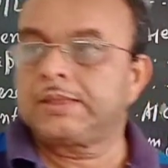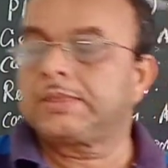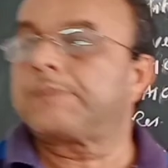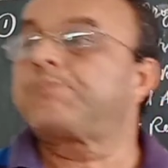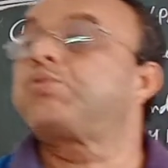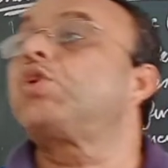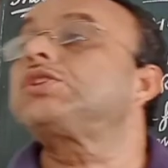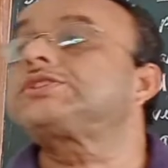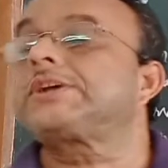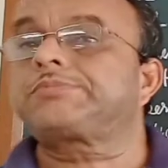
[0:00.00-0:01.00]
The
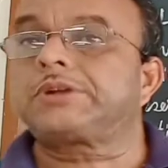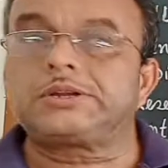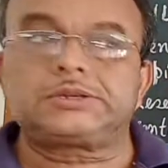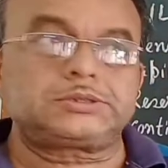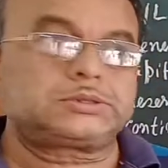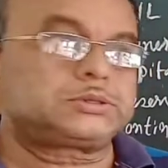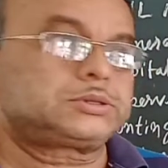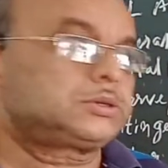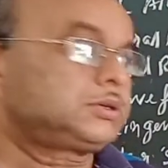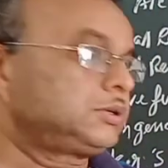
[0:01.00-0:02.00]
4th chapter
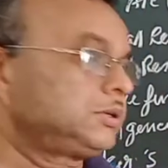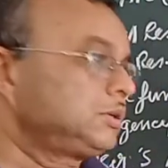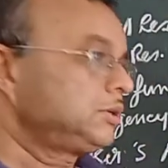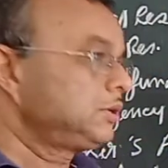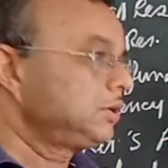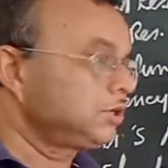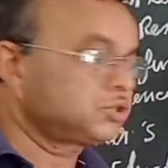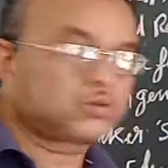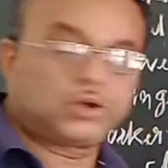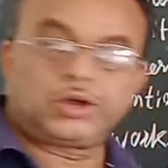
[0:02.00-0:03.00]
it is going